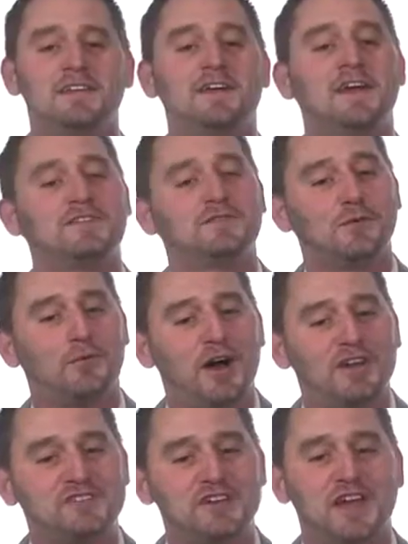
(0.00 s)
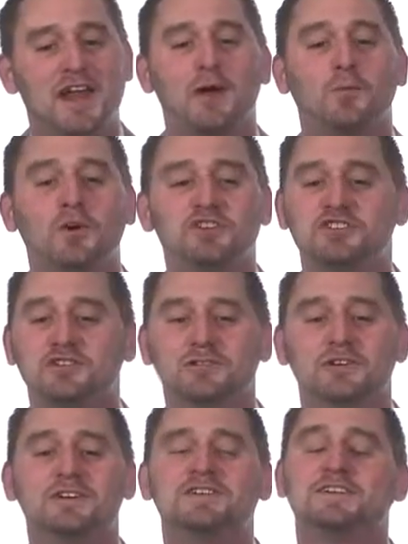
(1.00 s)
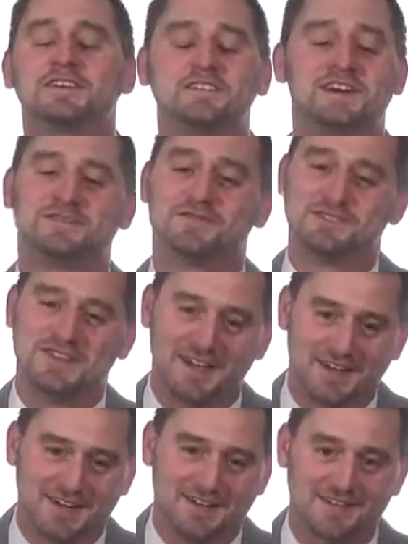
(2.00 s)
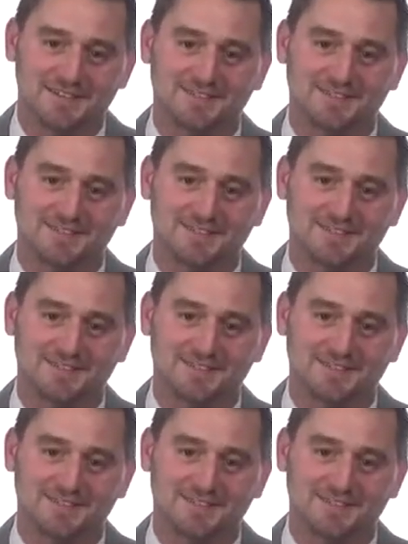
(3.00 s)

Thanks for watching, and I wish you successful selling.